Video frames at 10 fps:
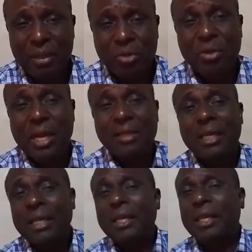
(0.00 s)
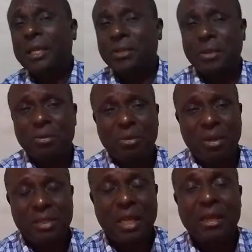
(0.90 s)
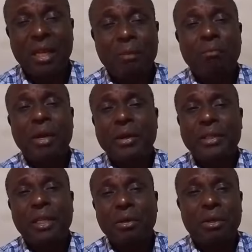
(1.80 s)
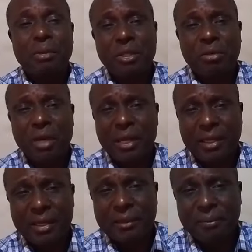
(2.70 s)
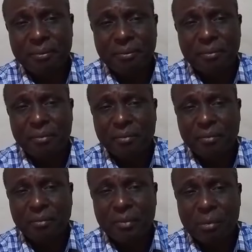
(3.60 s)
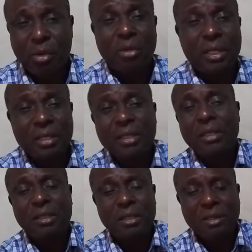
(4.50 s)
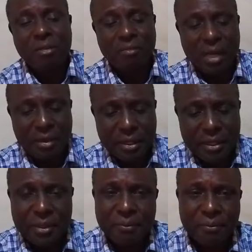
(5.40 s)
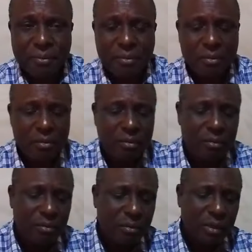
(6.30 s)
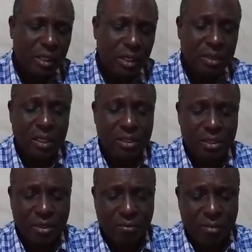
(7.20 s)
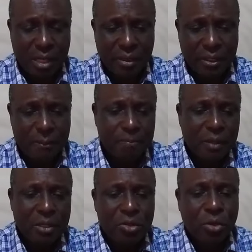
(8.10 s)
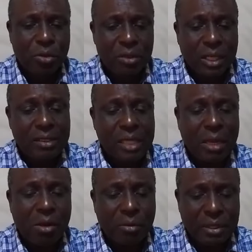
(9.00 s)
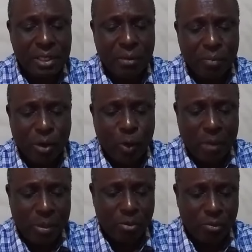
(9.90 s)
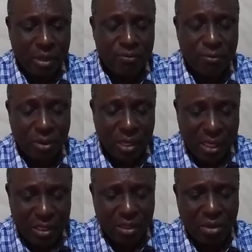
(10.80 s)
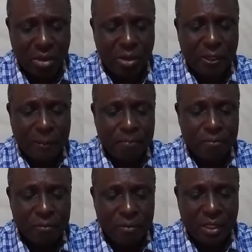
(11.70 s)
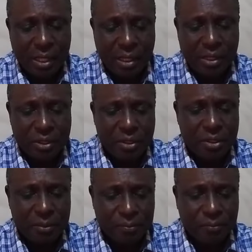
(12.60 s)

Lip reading: So that's an indication to us that marriages are going to be tried. But this is a season of marriage. It's a season of marriage. So the second reason why people may forget God is